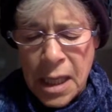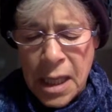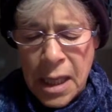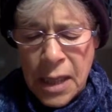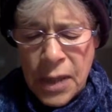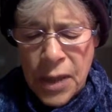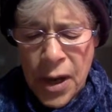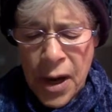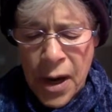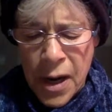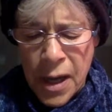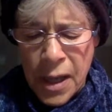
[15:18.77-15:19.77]
and to
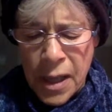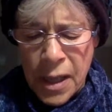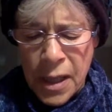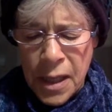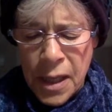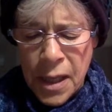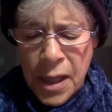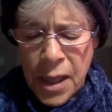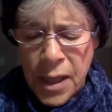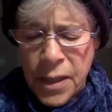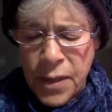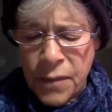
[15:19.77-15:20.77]
hearken
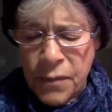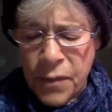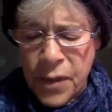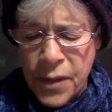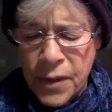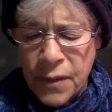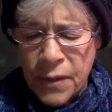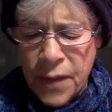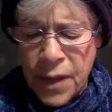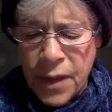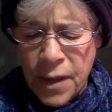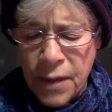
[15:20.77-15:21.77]
unto the voice of thy
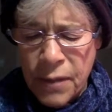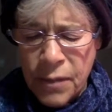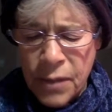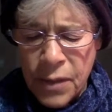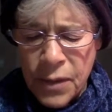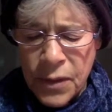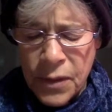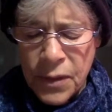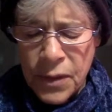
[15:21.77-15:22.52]
loved ones,